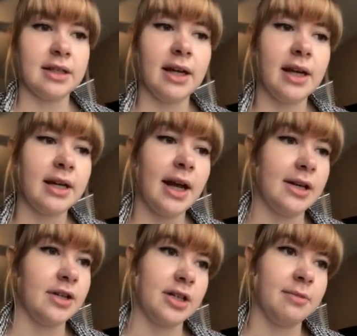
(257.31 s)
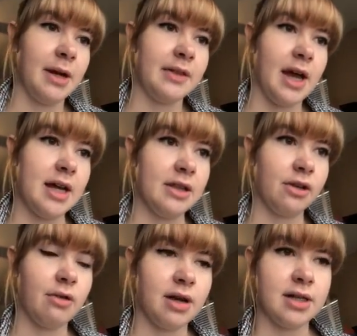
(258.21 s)
And I kind of talked about that in the
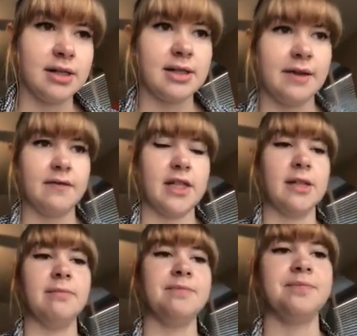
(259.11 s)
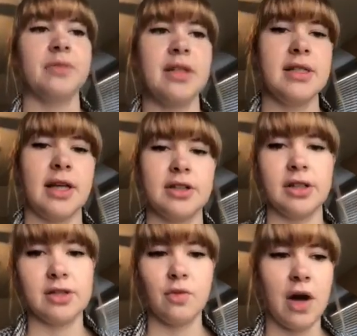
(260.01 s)
quality and safety
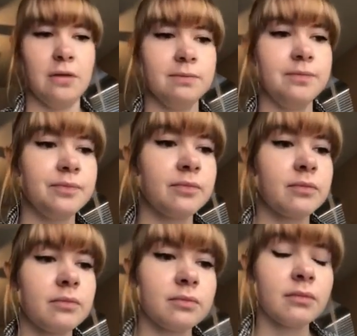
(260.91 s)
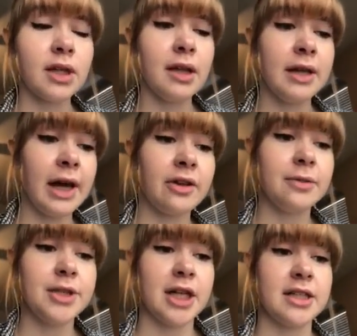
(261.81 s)
section as well. The other
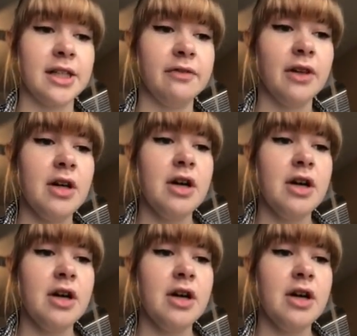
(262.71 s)
objective